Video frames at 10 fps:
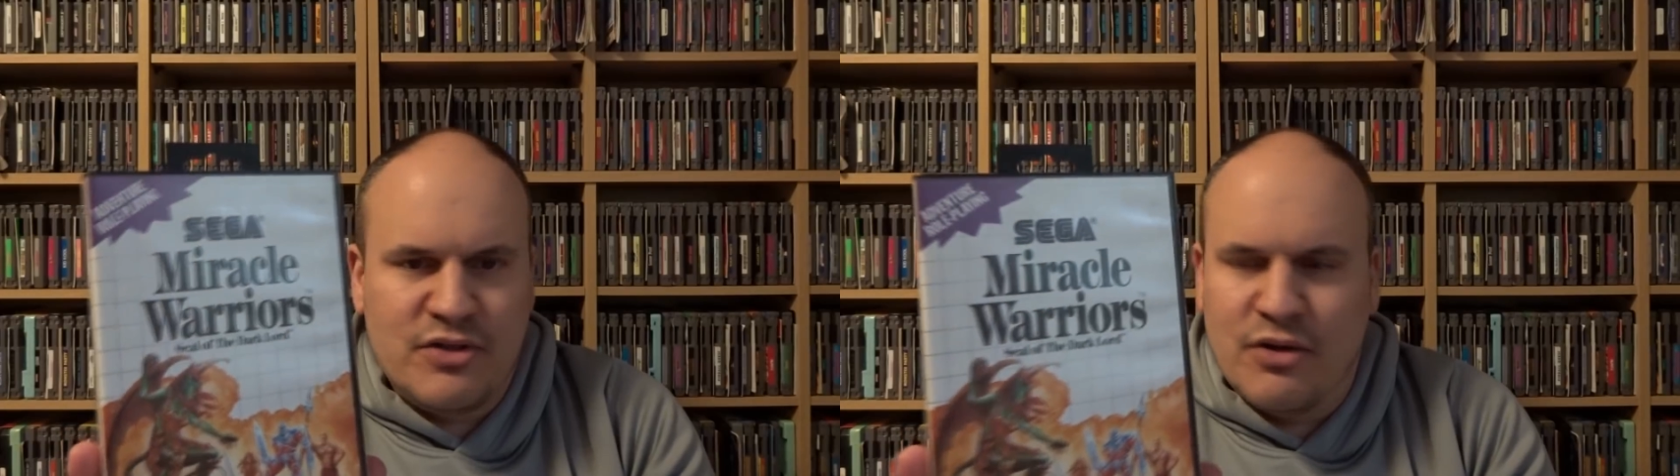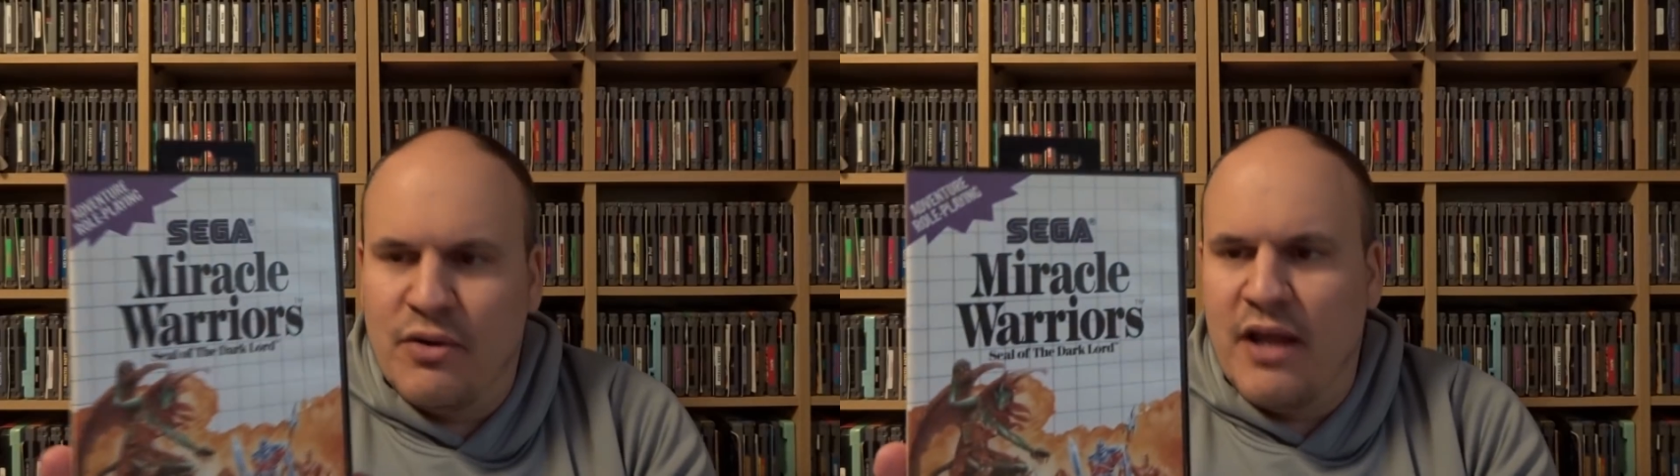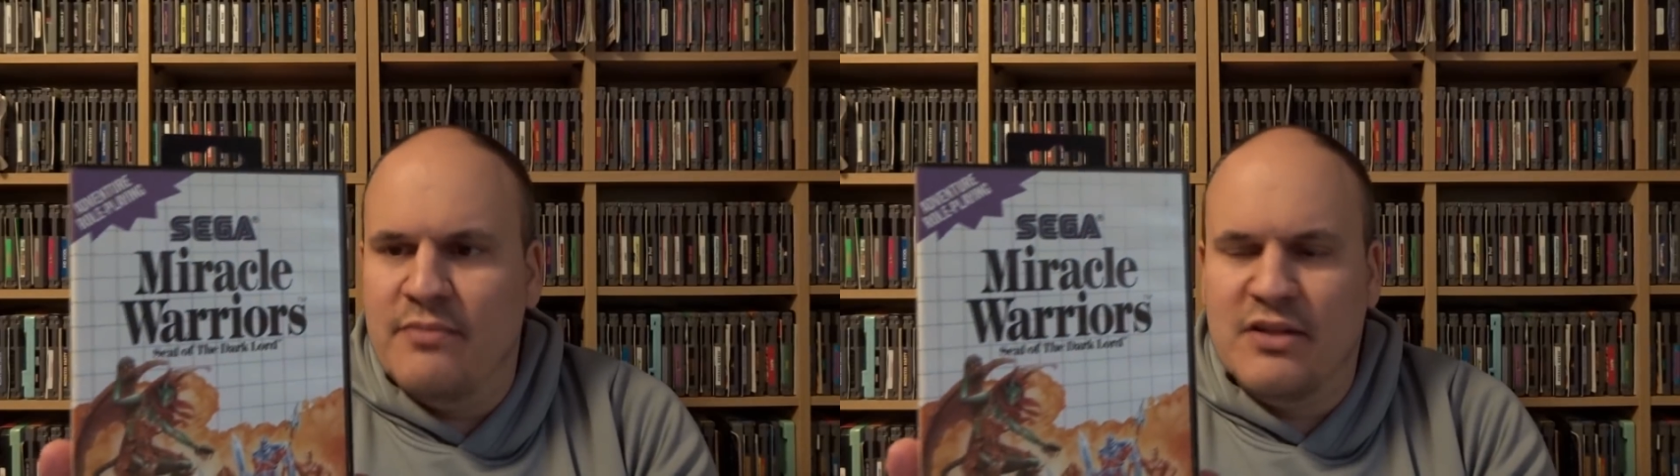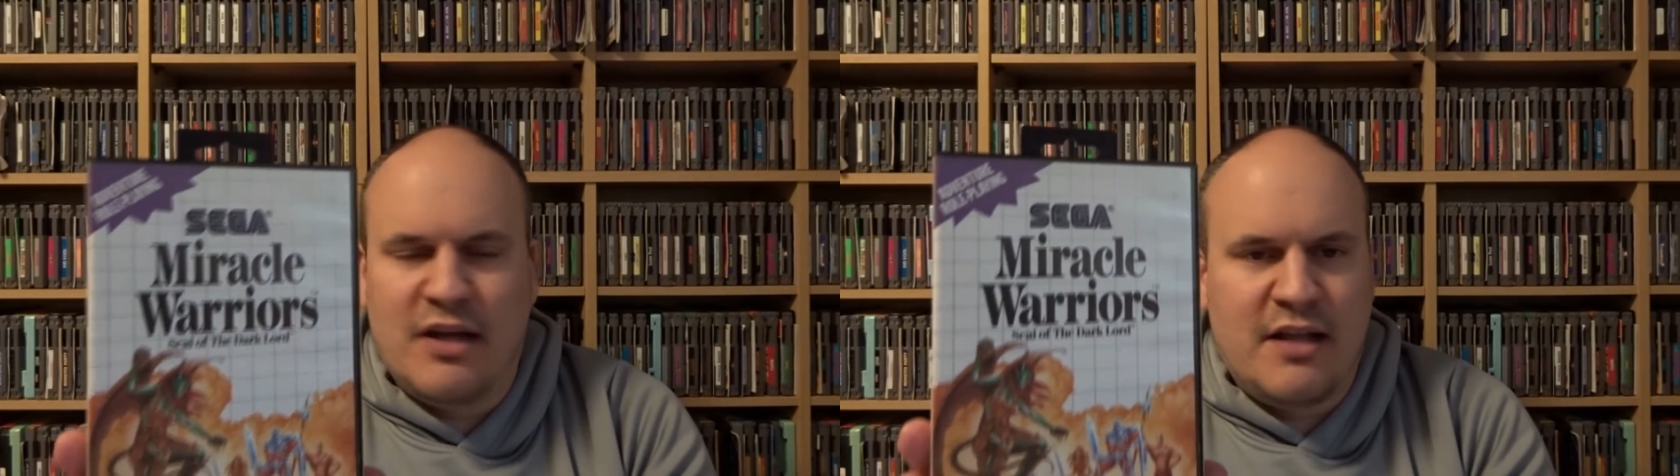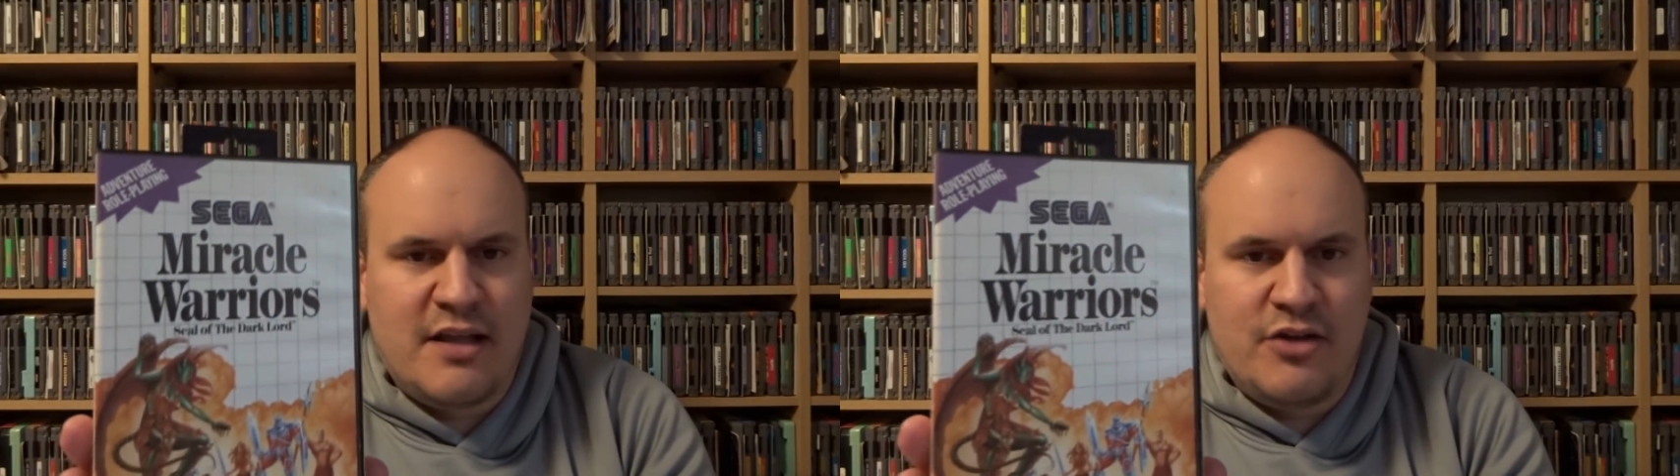so games that
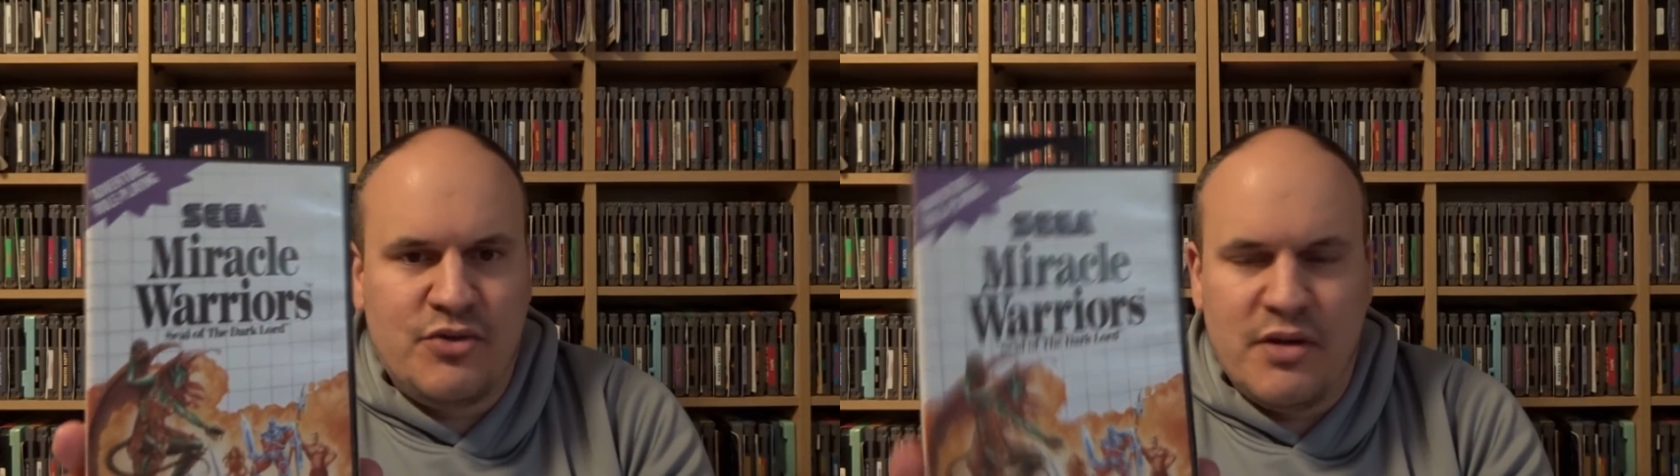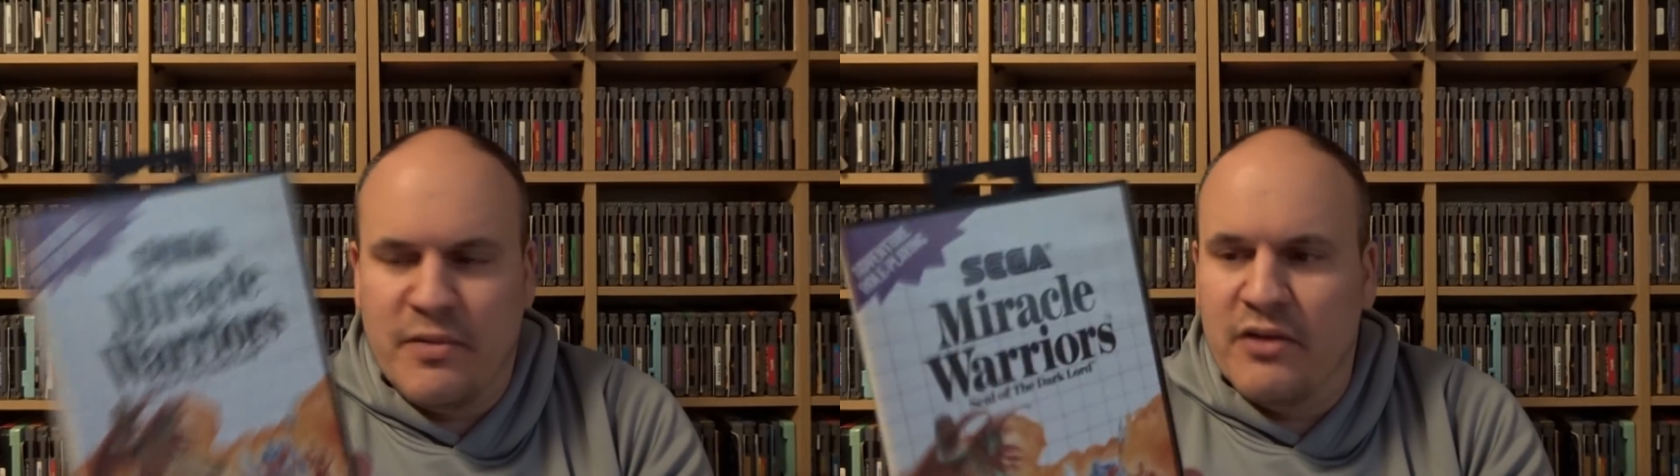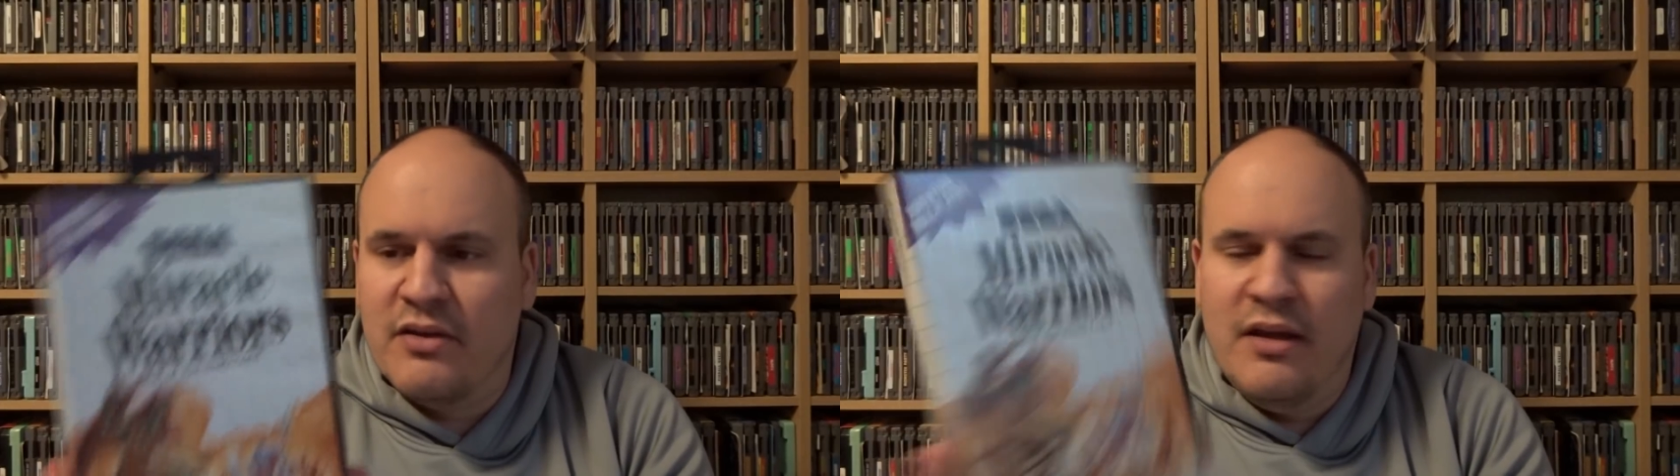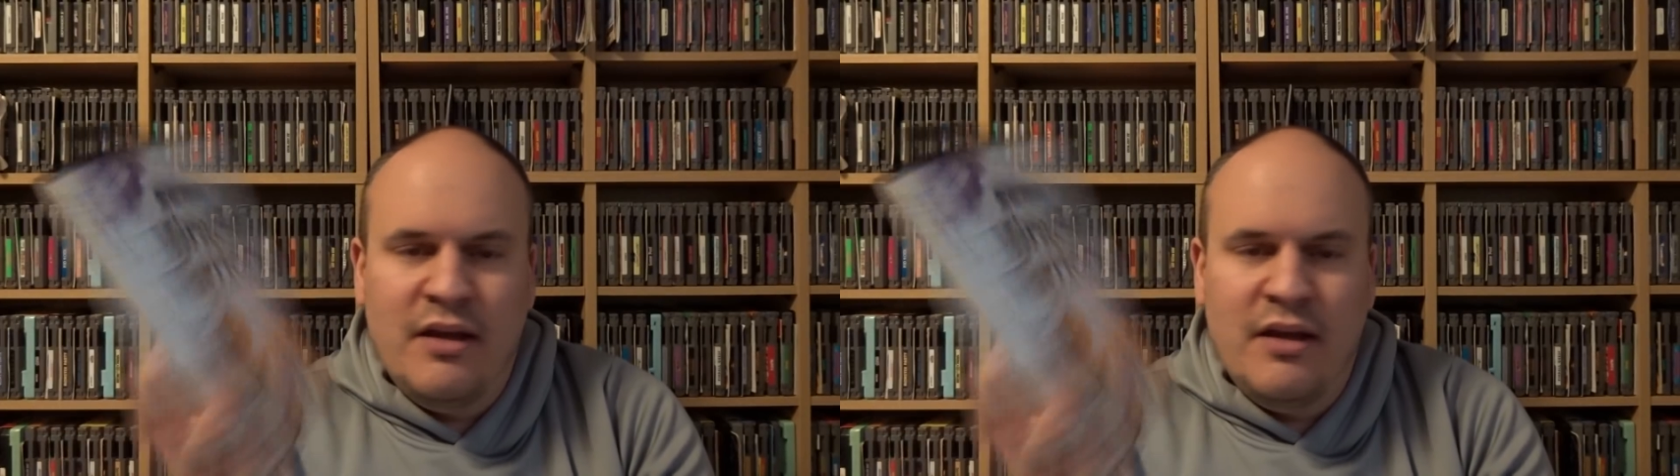got that treatment.